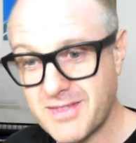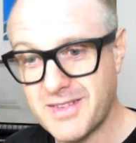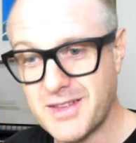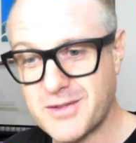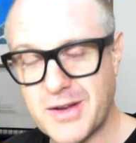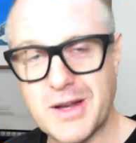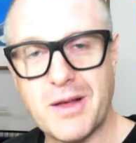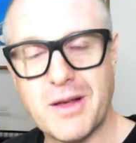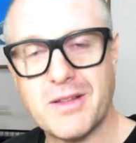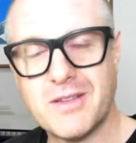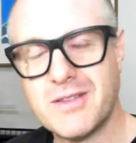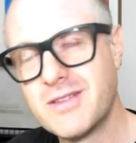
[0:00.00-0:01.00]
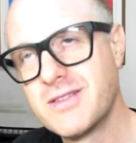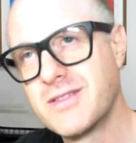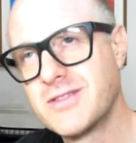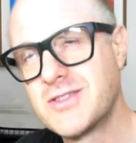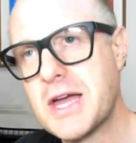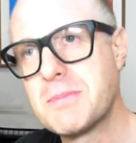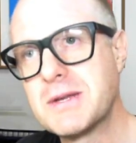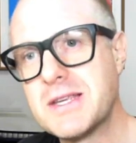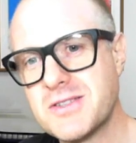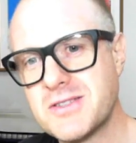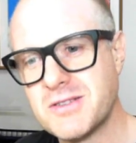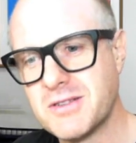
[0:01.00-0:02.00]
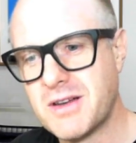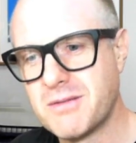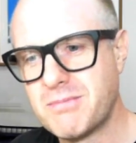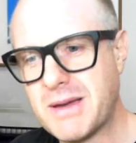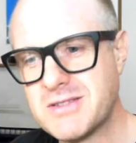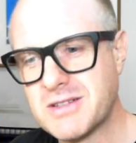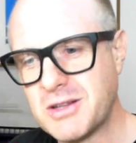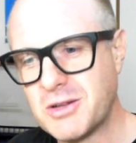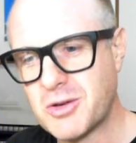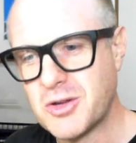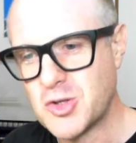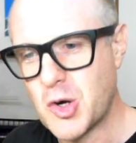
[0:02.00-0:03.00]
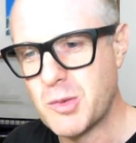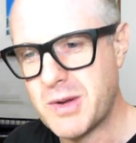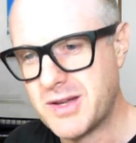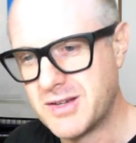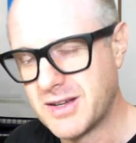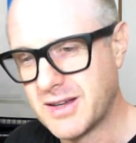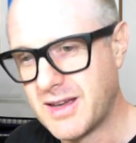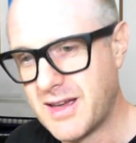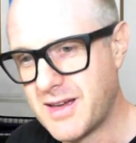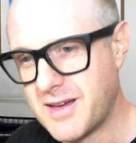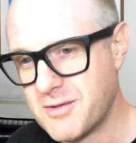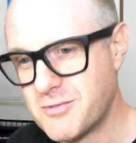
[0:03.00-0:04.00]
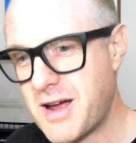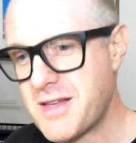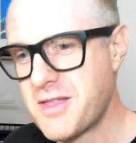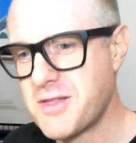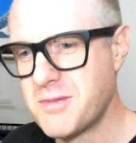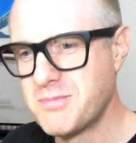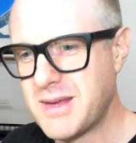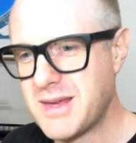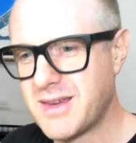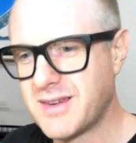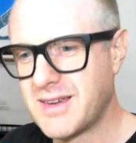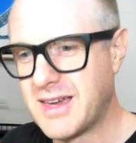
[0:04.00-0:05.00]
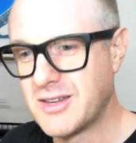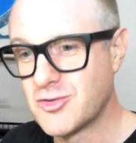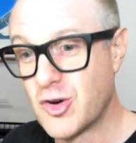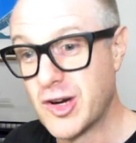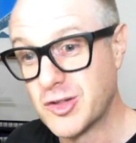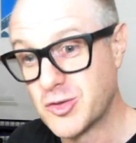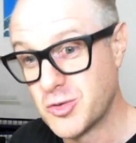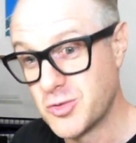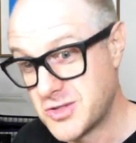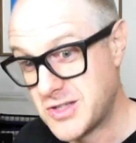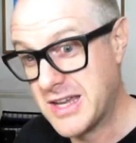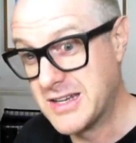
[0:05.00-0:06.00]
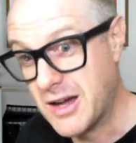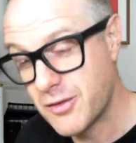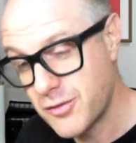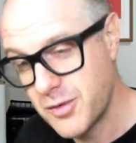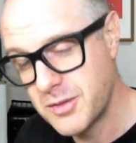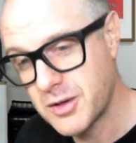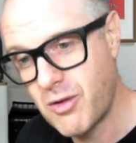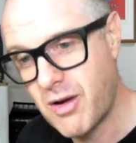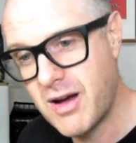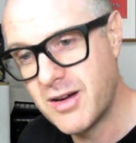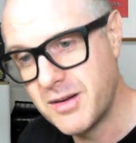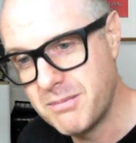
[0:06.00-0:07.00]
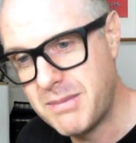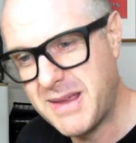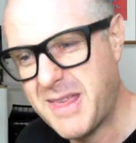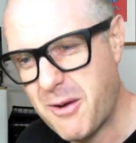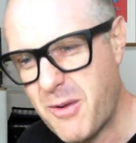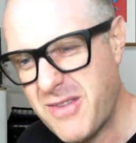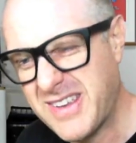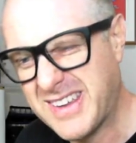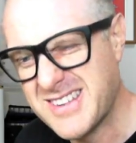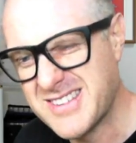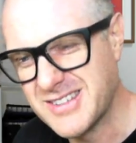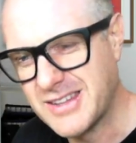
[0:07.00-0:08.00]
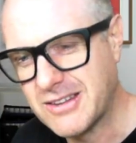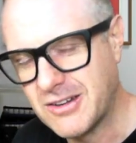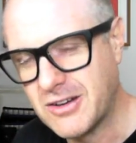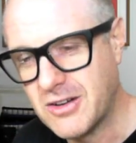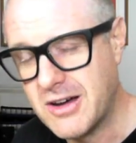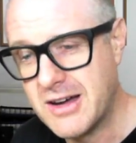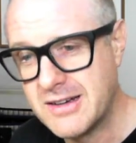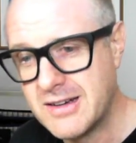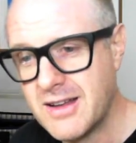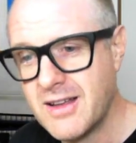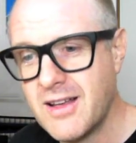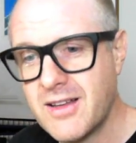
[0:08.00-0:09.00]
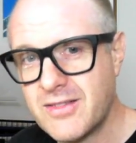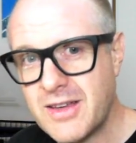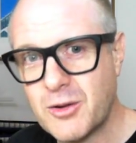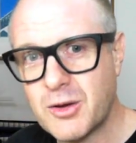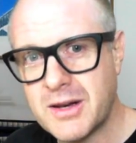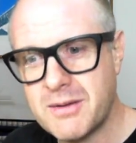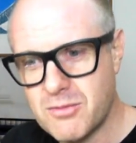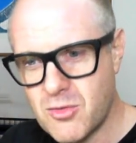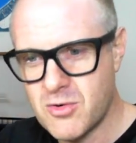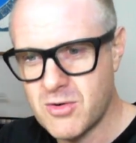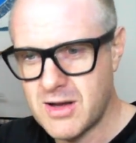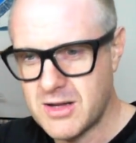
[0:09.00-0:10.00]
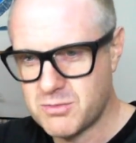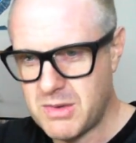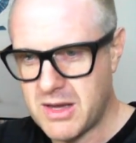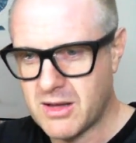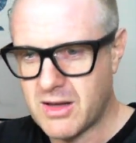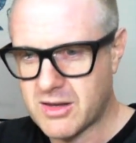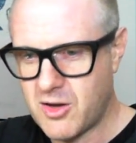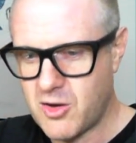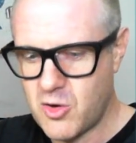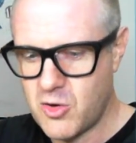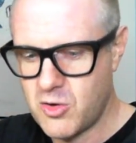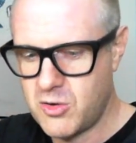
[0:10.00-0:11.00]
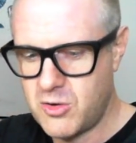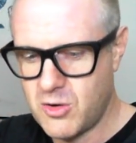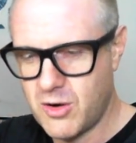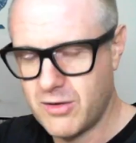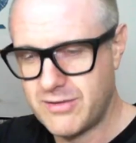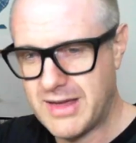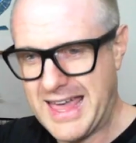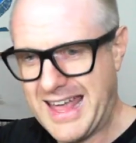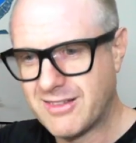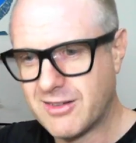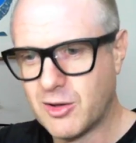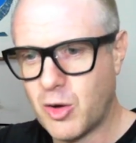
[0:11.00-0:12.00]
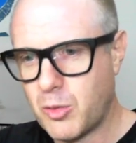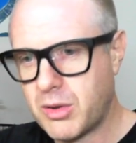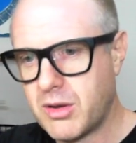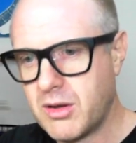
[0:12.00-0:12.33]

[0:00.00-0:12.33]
it's funny, Japanese basically look at job hunting, rather than being trying to stand out from the crowd and be that one that gets selected and hired, they look at it more as being like a herd of antelope,